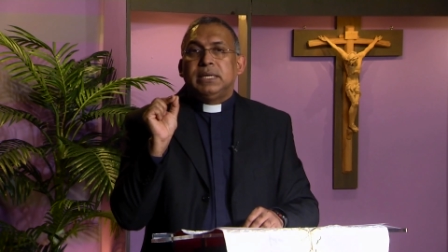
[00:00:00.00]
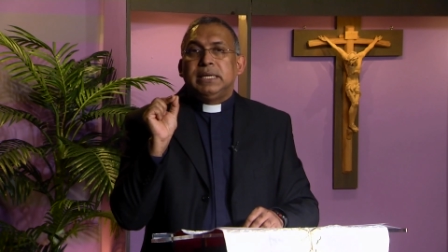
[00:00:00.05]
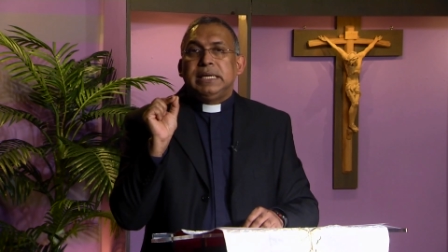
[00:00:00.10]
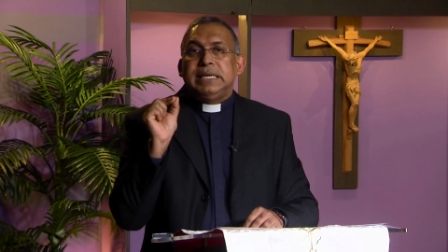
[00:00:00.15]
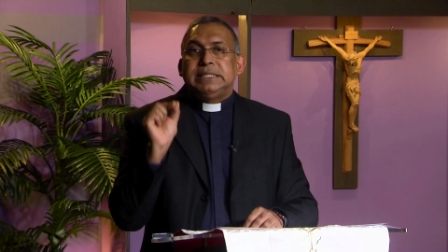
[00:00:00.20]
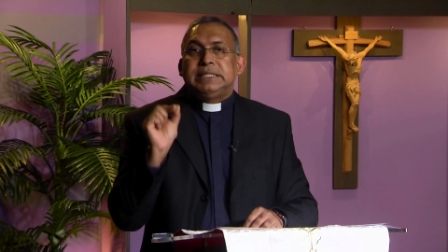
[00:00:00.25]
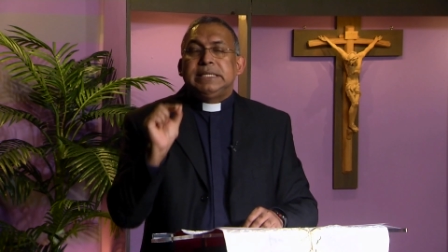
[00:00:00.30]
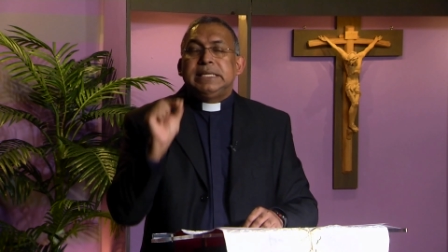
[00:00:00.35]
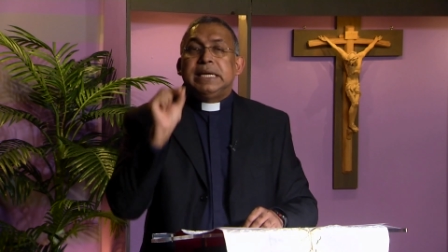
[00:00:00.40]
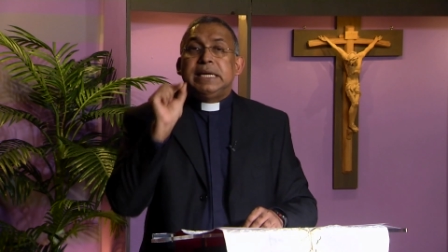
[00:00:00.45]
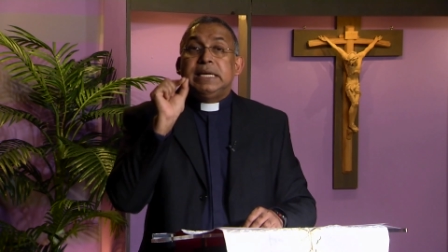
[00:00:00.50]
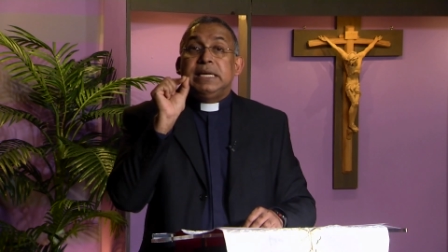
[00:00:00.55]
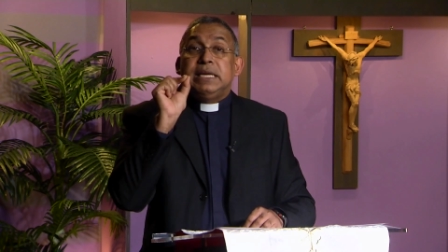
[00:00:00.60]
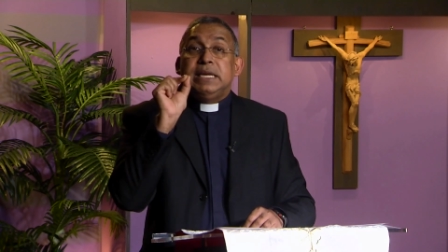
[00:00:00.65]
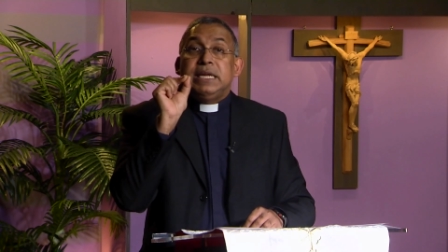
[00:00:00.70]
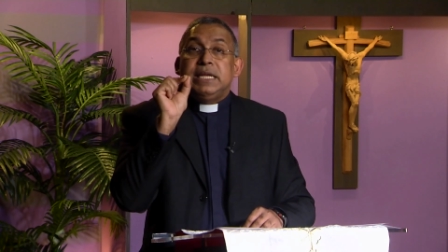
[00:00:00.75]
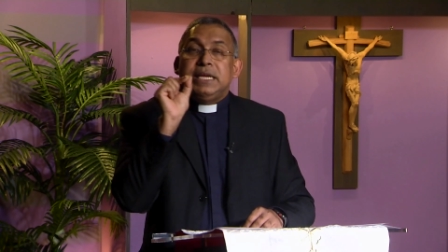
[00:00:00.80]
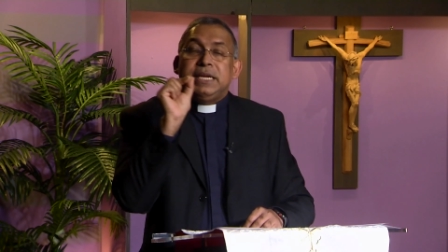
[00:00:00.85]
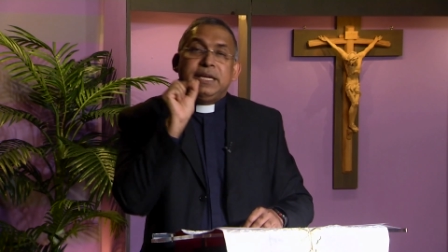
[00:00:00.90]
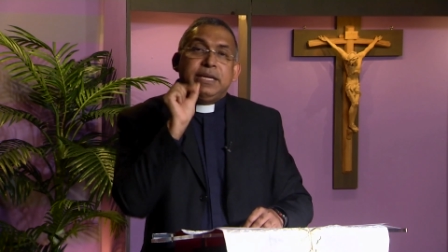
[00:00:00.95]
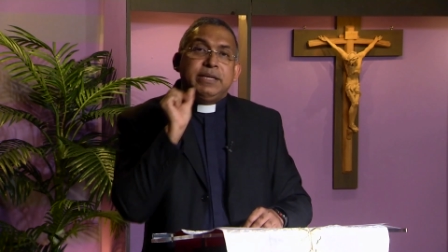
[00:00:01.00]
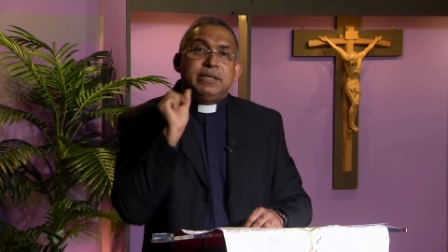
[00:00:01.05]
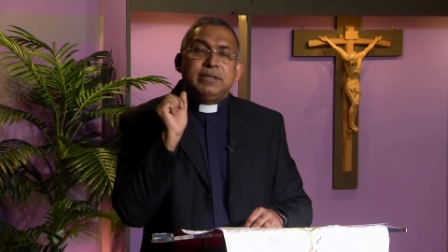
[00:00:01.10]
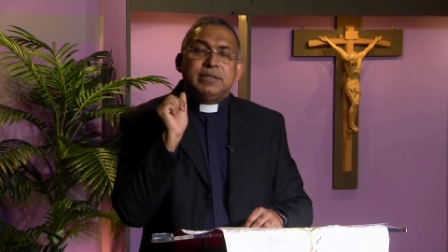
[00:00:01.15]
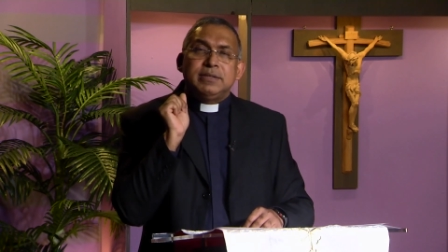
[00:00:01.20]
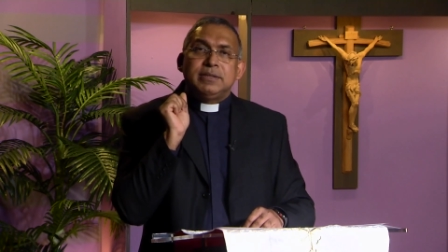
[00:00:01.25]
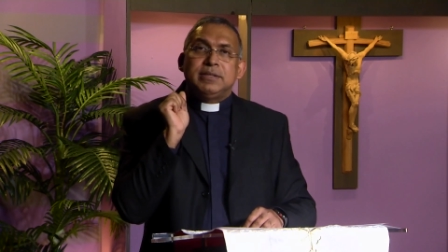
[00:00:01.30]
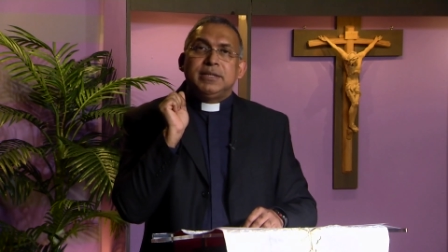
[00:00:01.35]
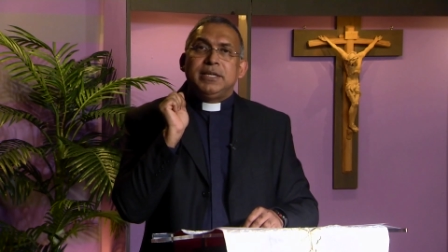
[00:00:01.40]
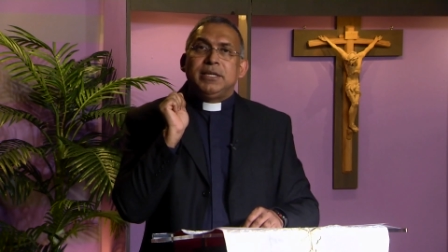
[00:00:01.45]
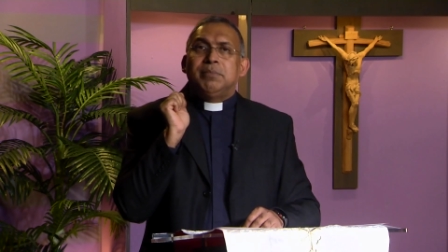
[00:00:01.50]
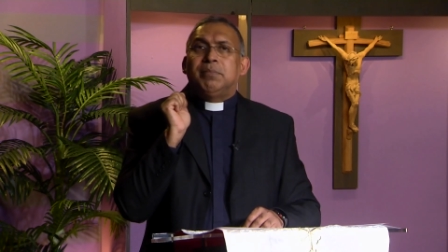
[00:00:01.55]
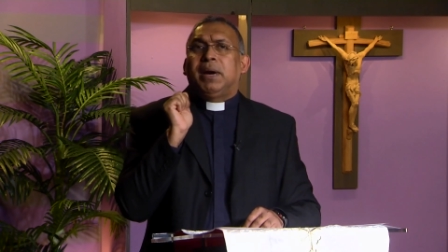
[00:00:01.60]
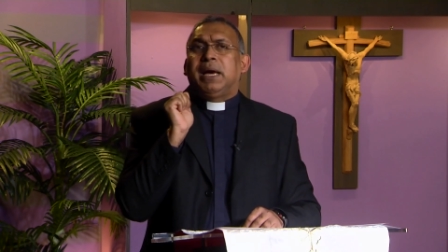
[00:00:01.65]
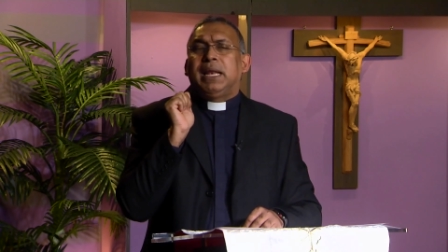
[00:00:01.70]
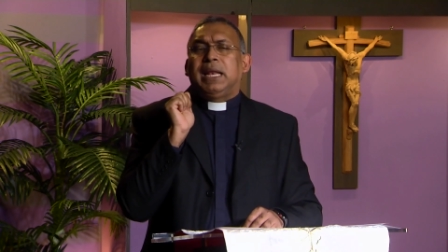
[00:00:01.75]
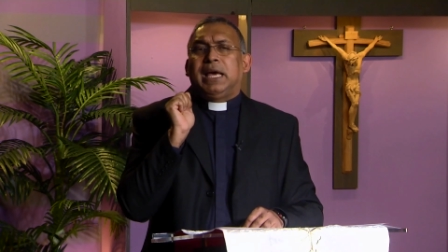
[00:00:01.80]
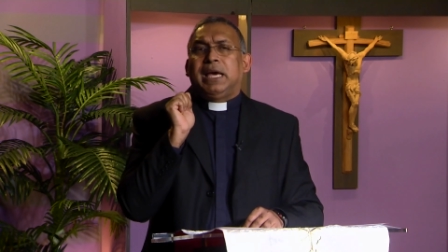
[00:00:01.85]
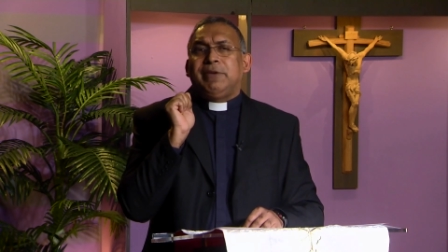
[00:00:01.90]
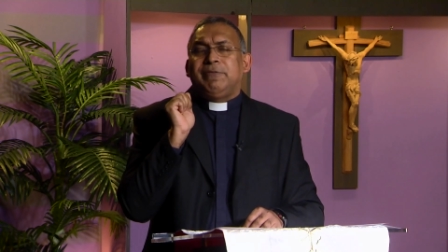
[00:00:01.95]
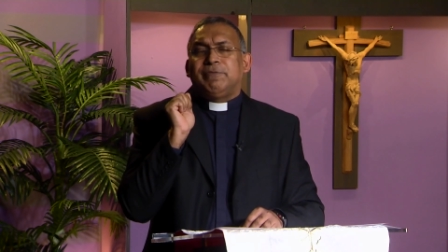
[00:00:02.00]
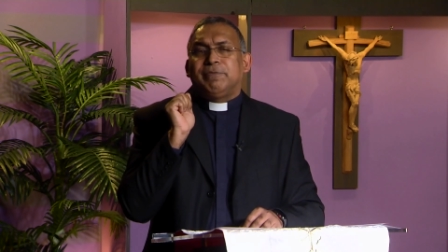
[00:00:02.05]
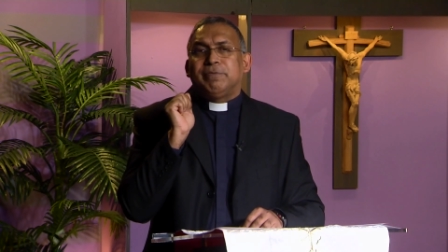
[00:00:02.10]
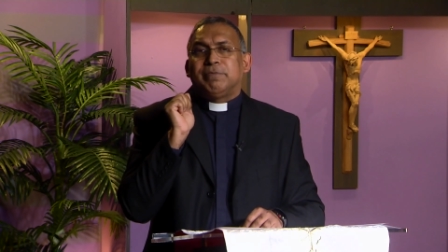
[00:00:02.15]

is it a need in my life?